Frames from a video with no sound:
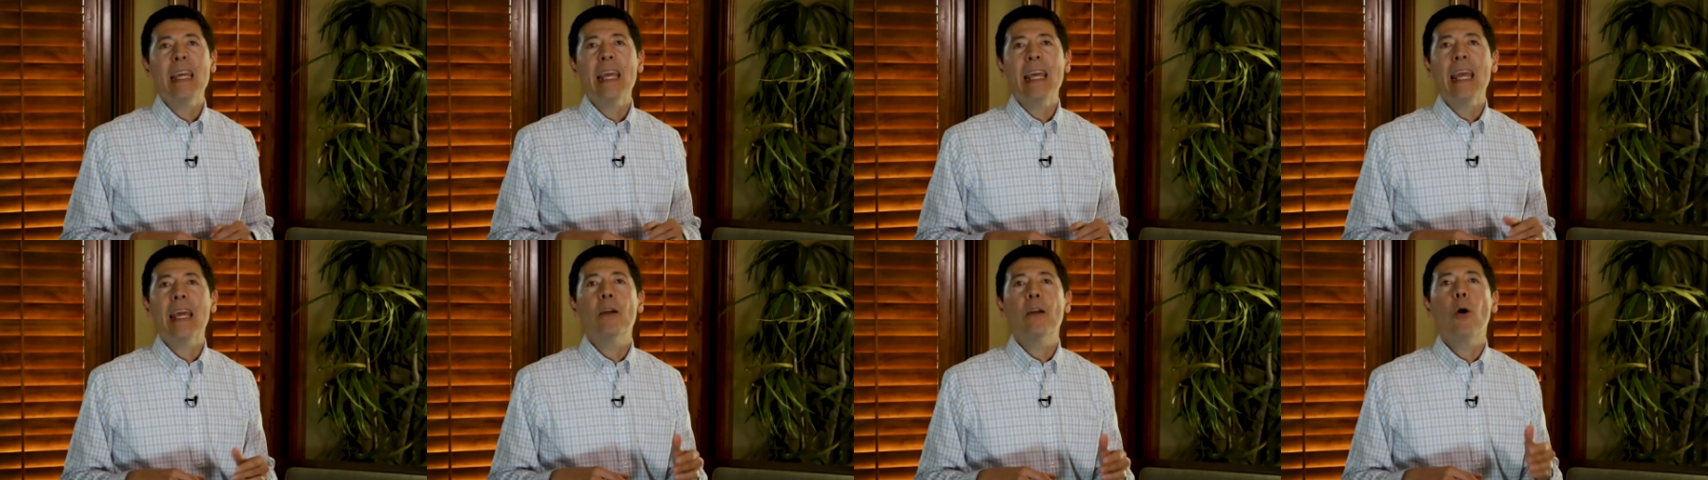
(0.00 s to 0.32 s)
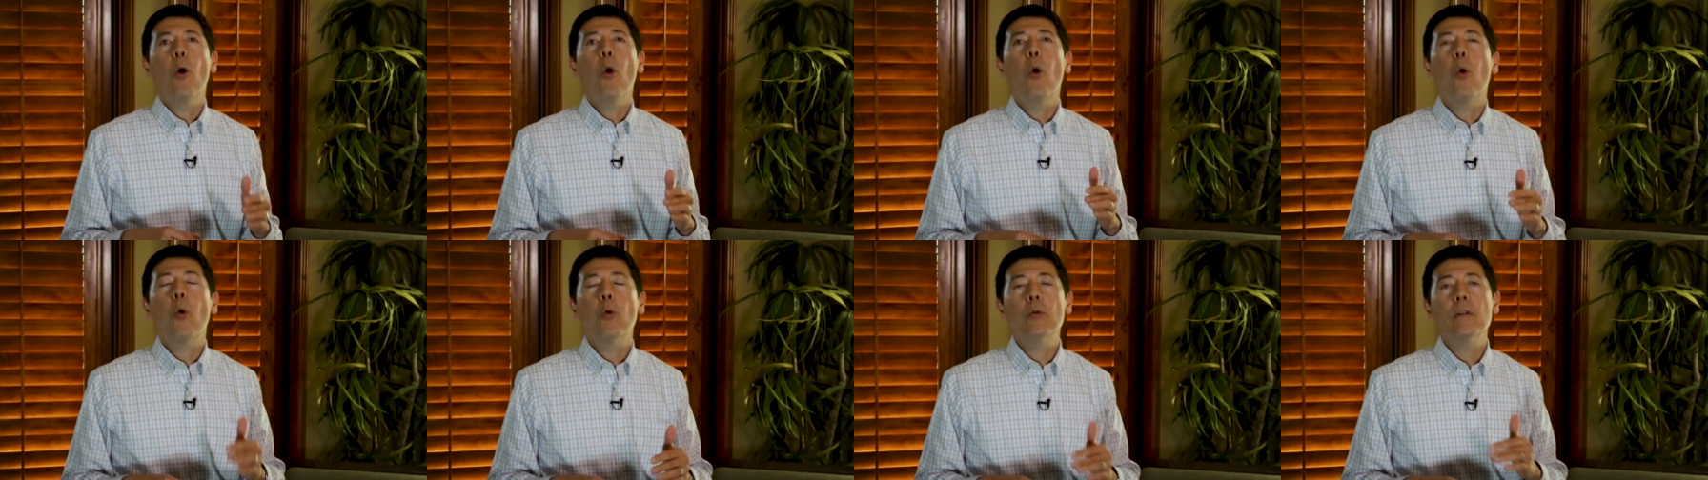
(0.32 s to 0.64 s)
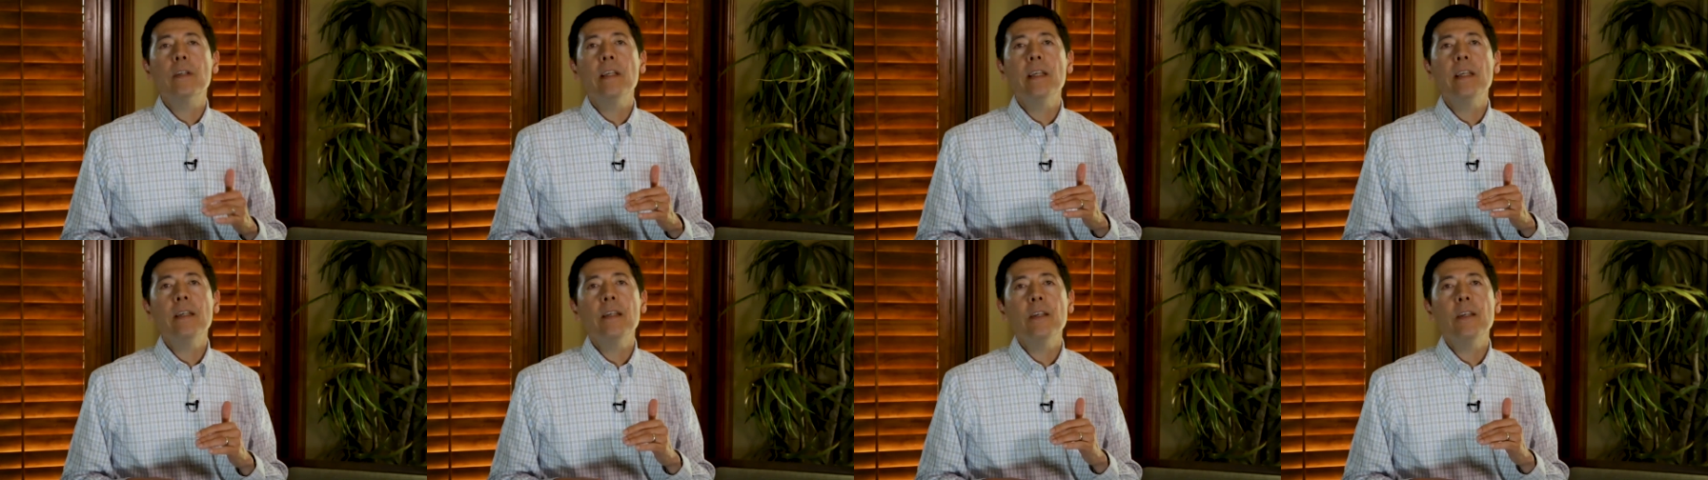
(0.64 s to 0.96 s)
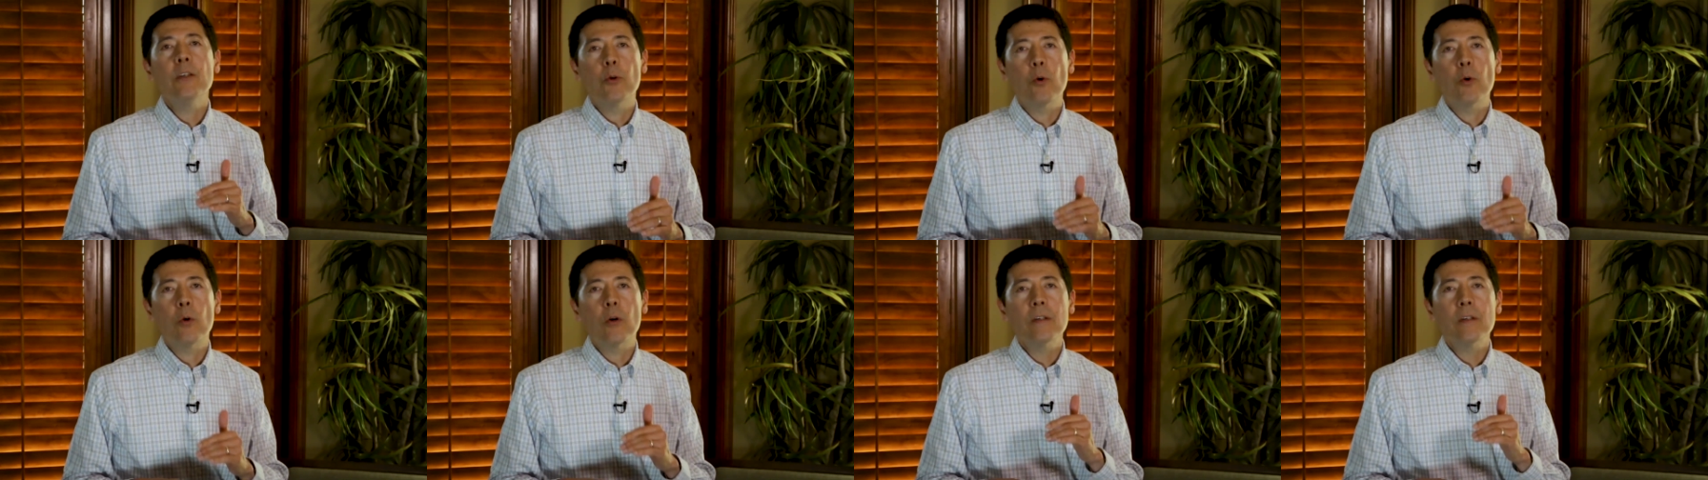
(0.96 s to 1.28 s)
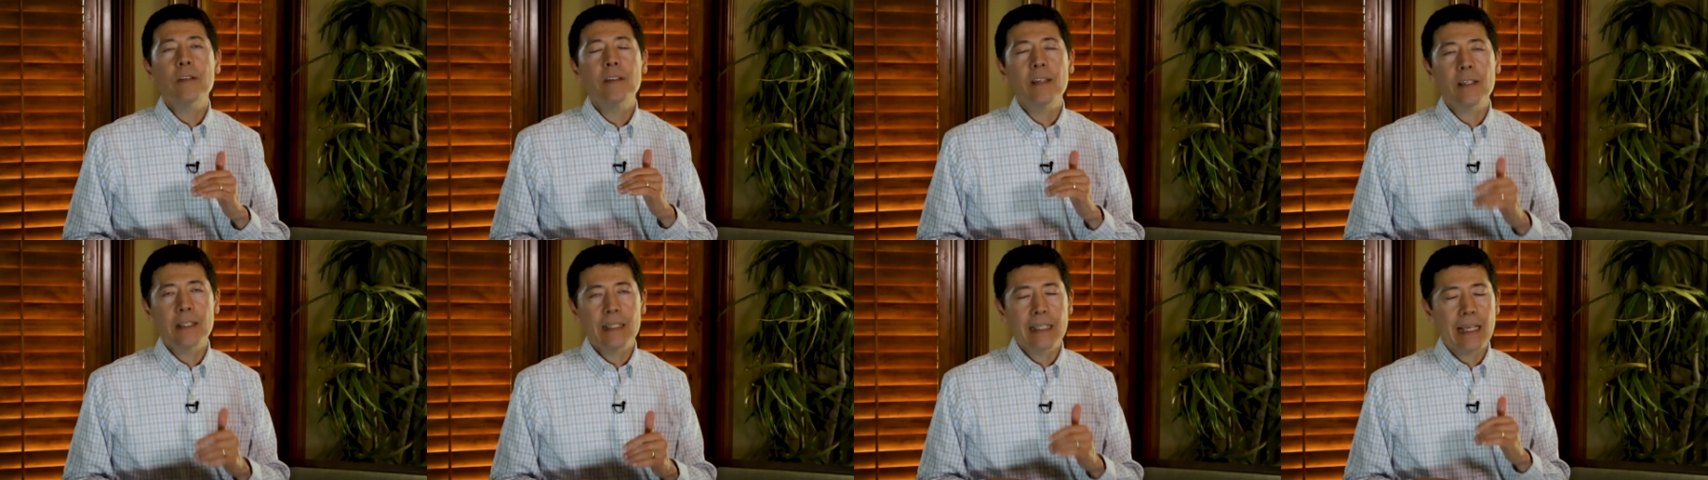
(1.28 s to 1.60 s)
and holding your
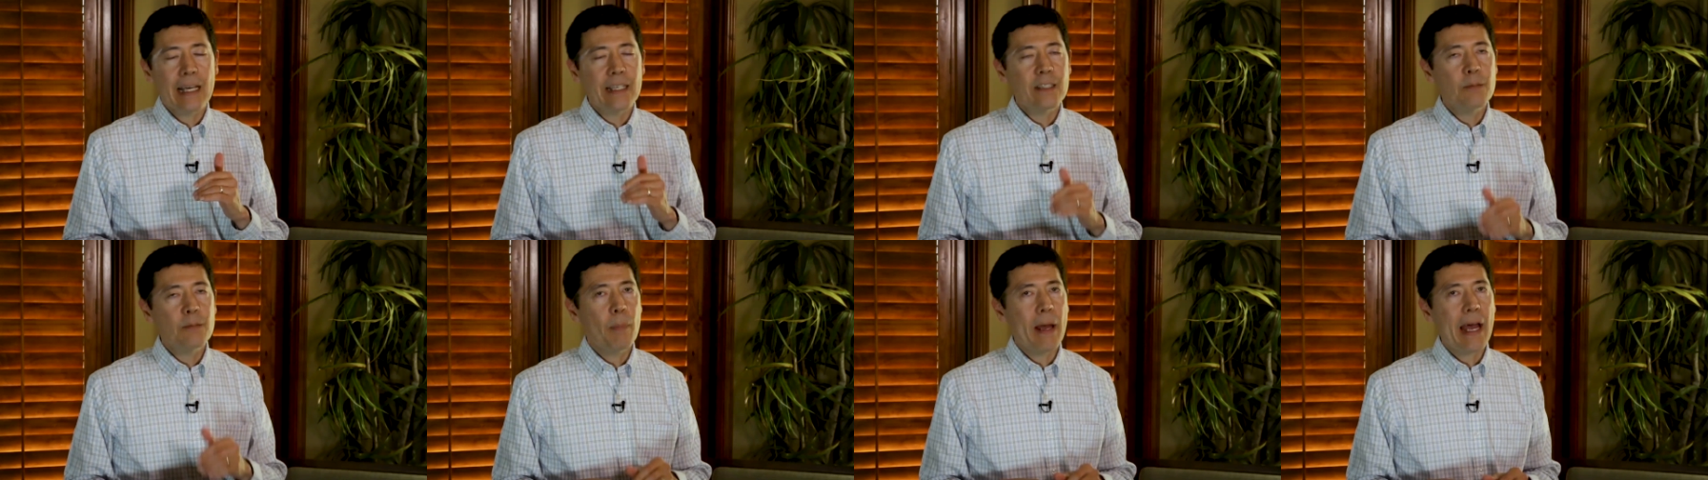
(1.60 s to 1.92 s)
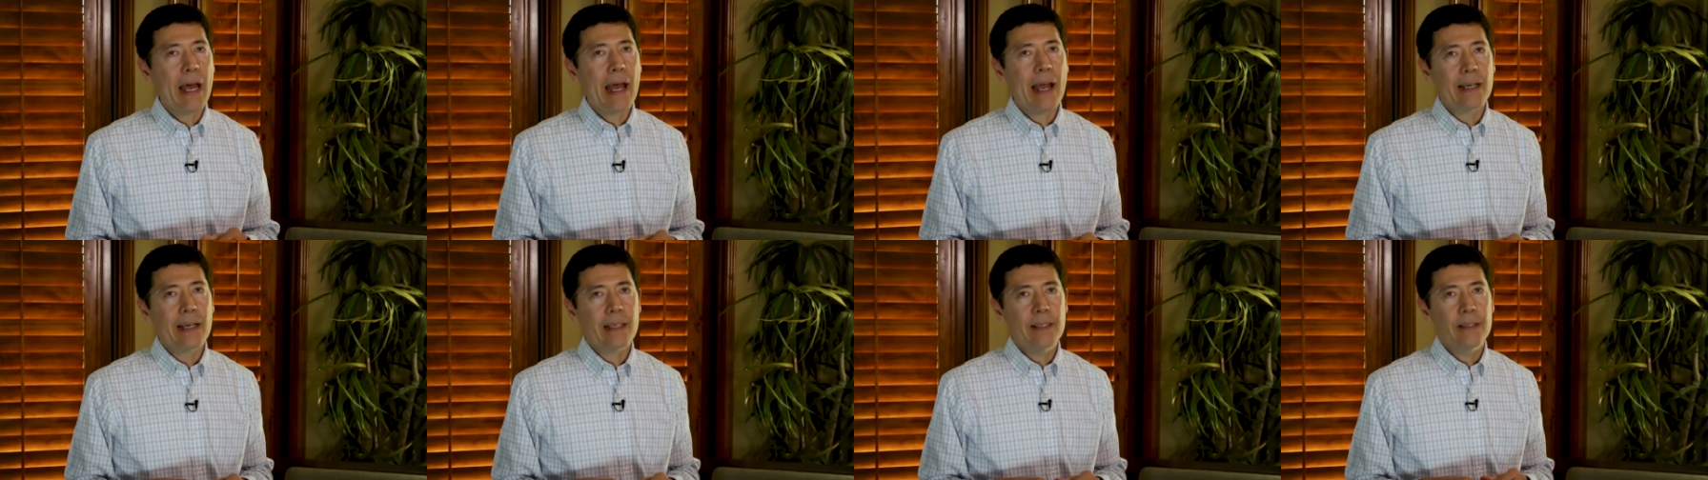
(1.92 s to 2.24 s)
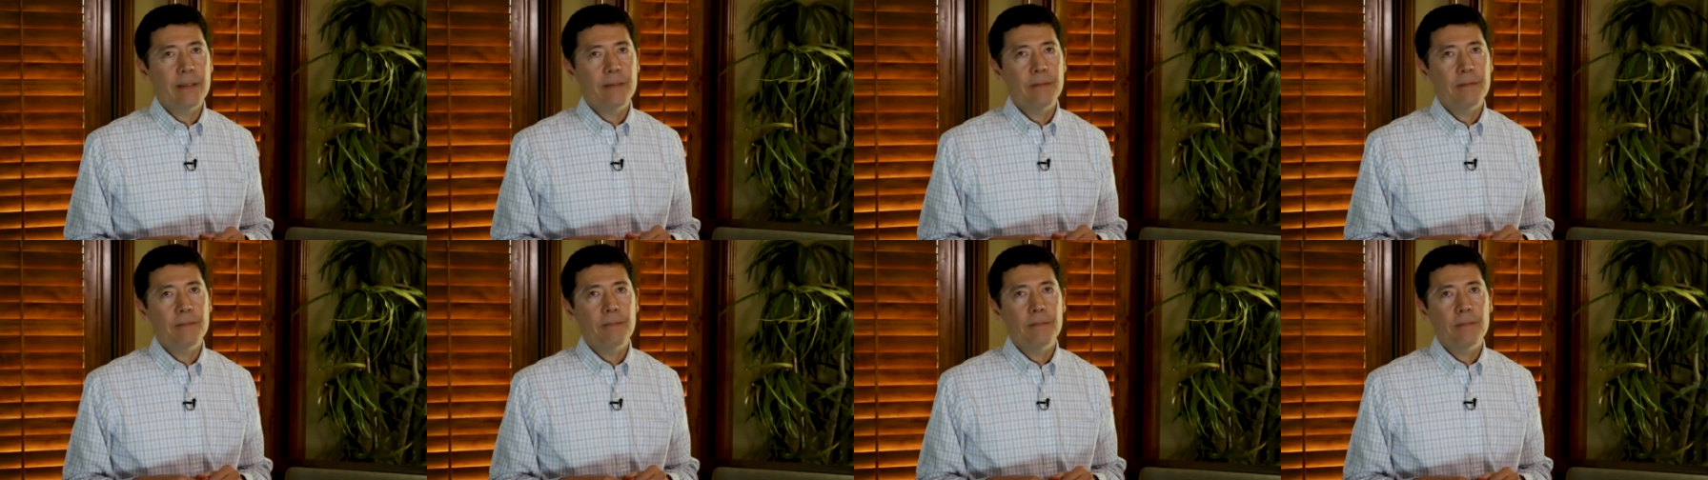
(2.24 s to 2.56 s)
success back.